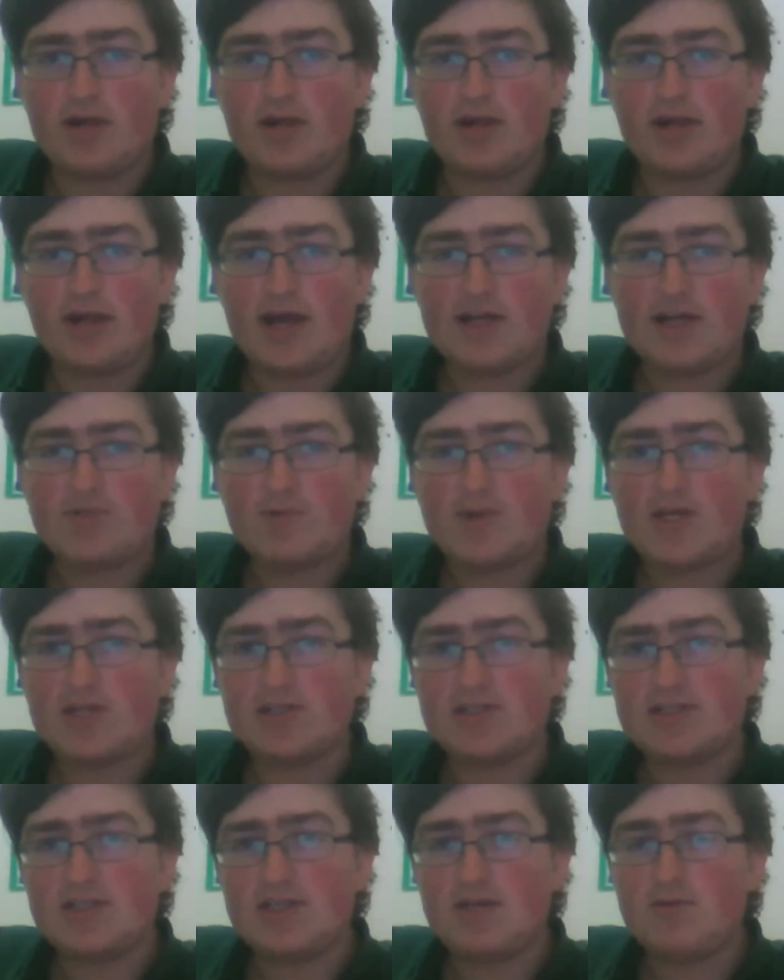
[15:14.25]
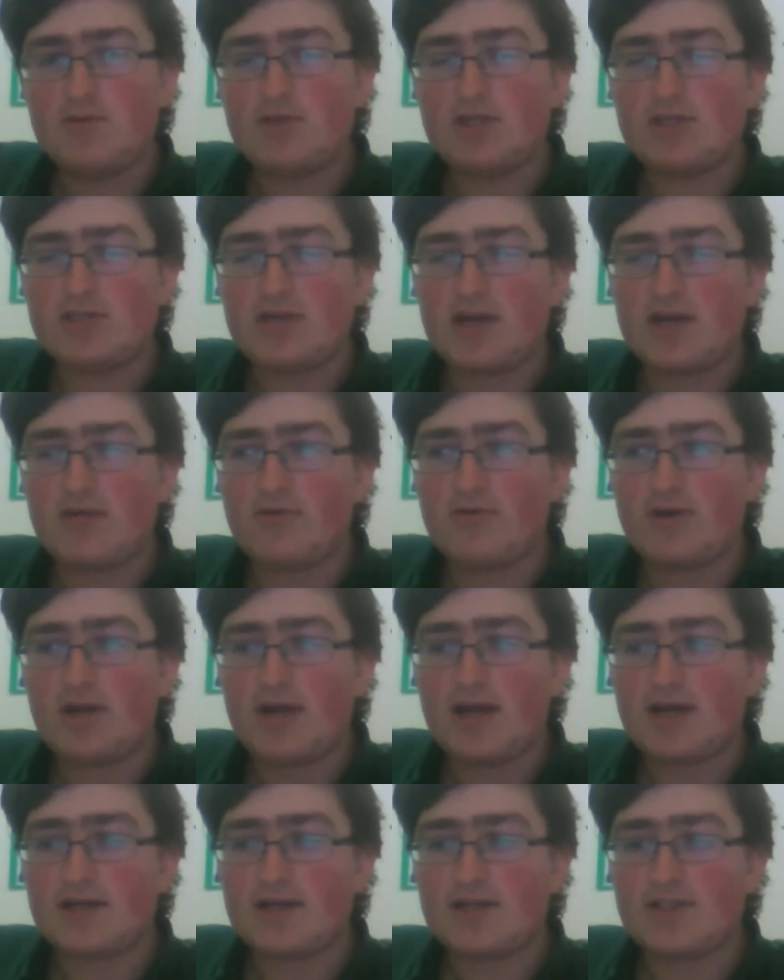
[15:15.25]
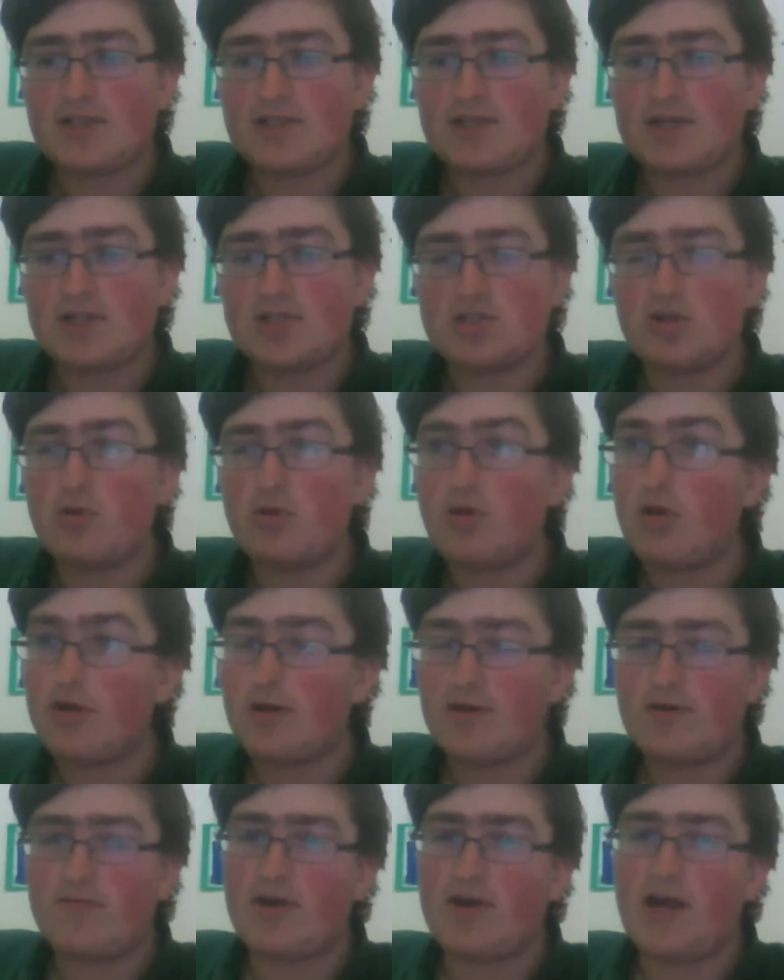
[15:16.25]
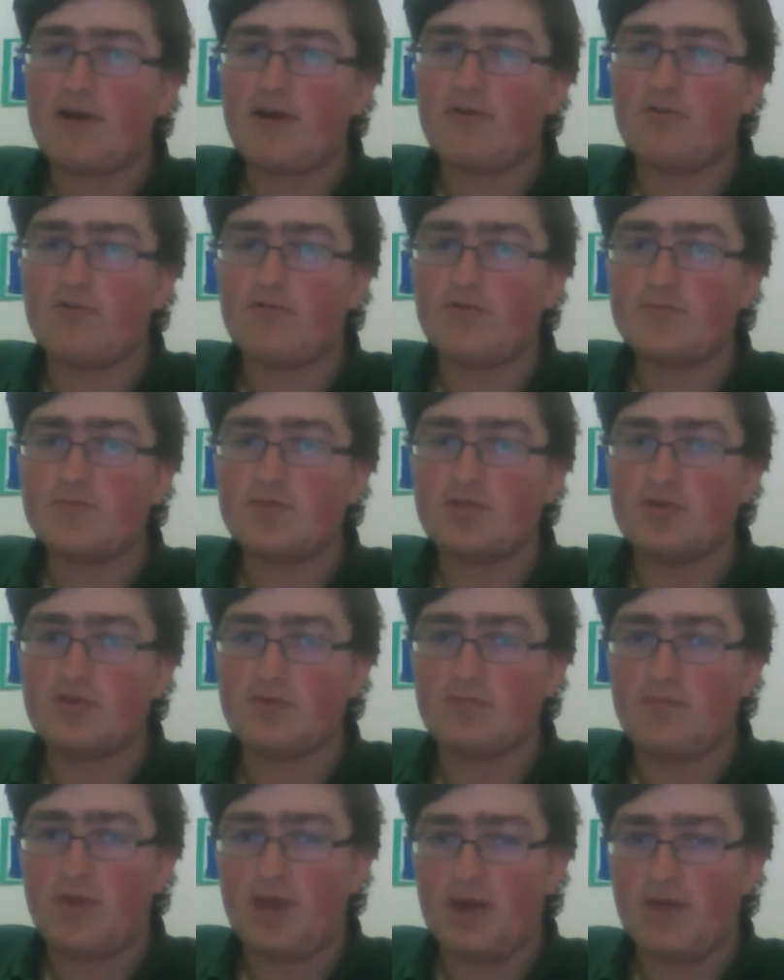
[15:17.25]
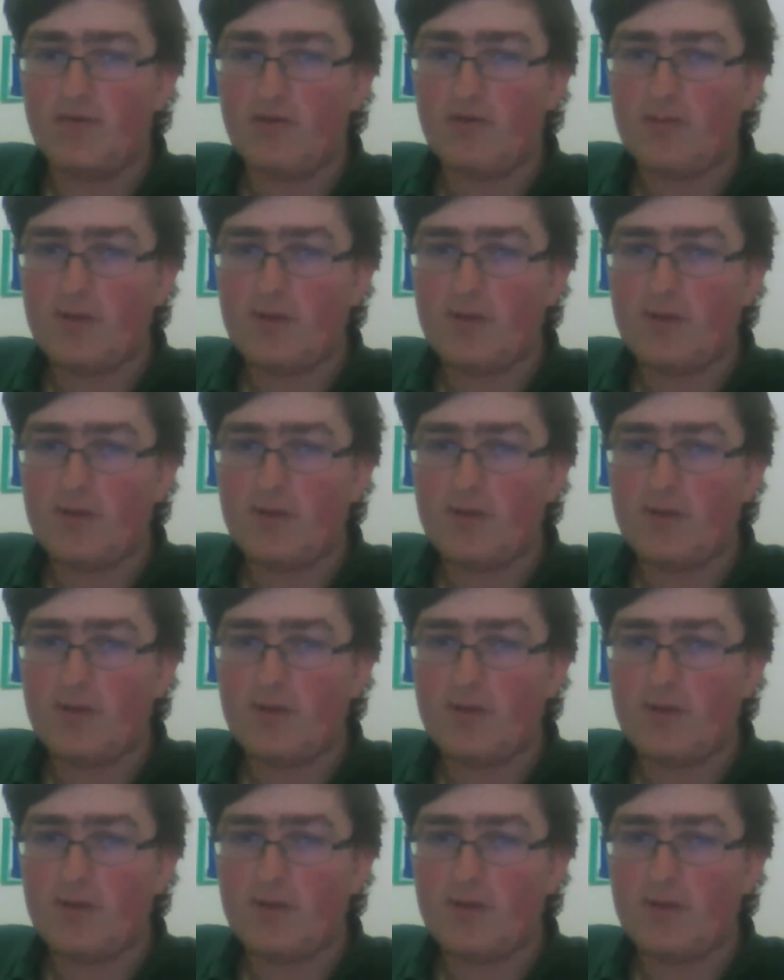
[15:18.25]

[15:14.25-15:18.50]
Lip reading: As we can see with these aggro decks, there's a lot of different aggro drops you can pick from,